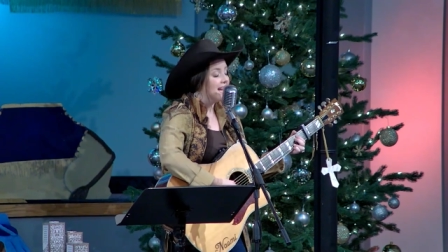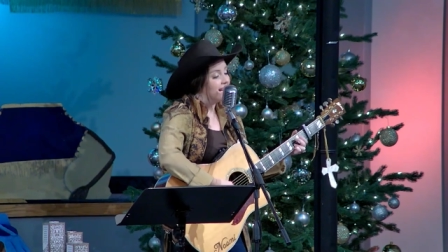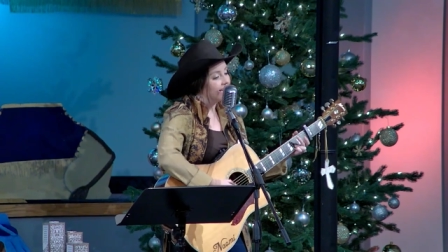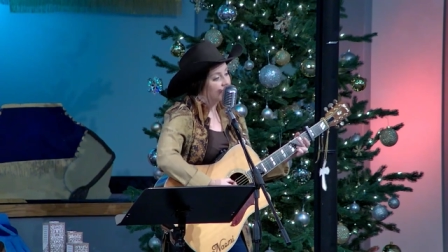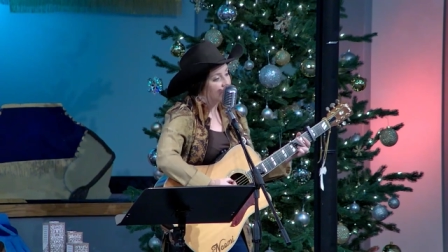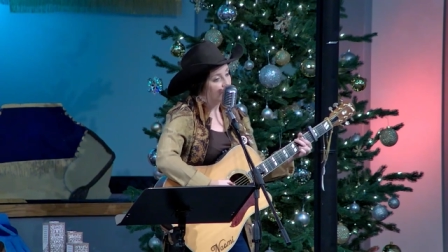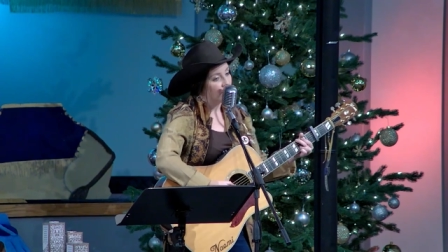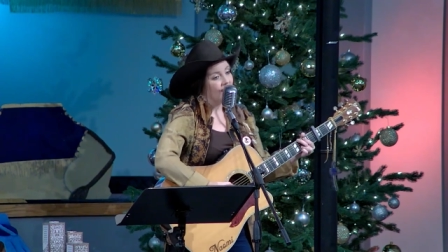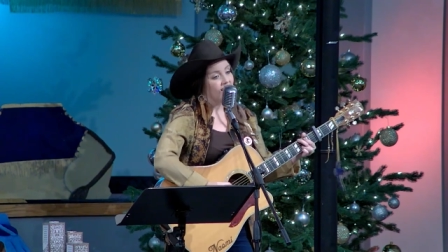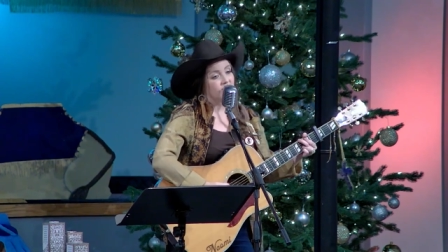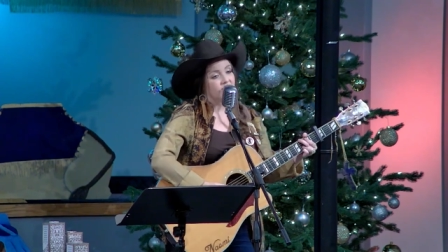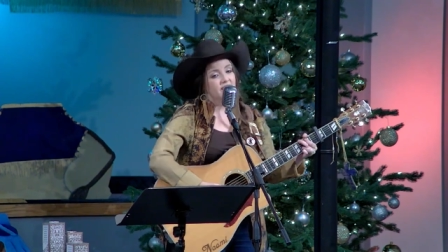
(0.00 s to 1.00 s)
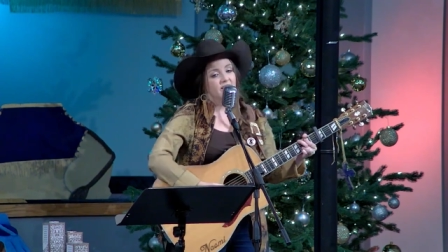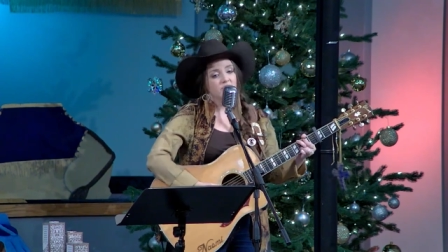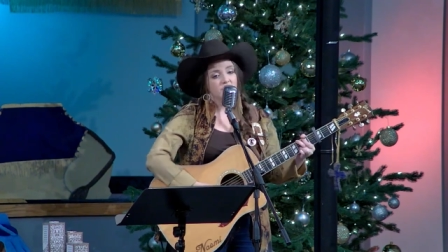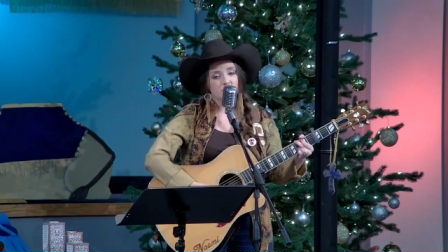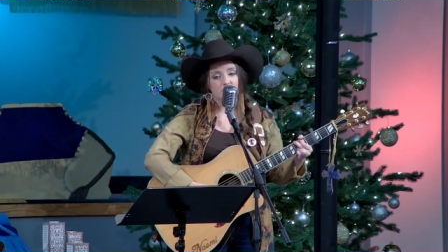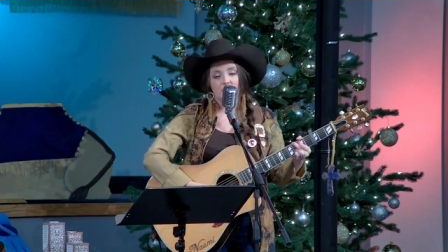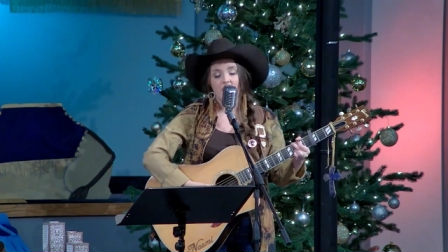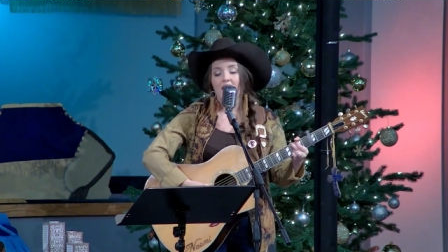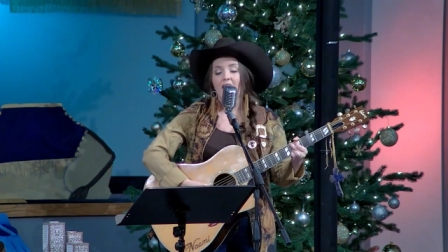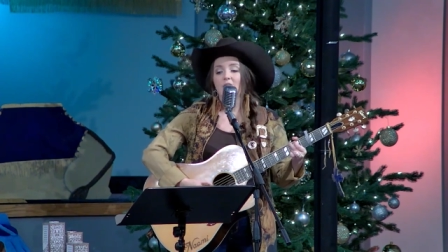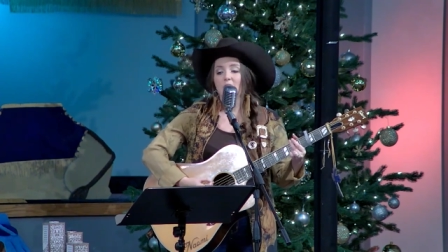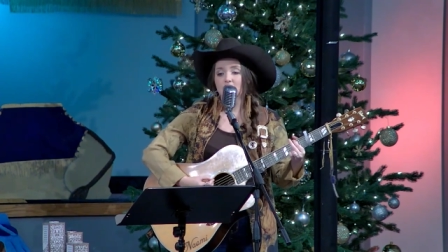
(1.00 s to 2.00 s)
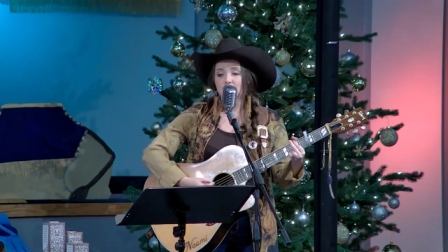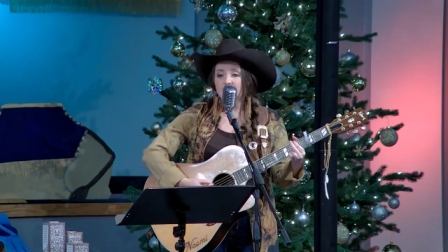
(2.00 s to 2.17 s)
Expecting child,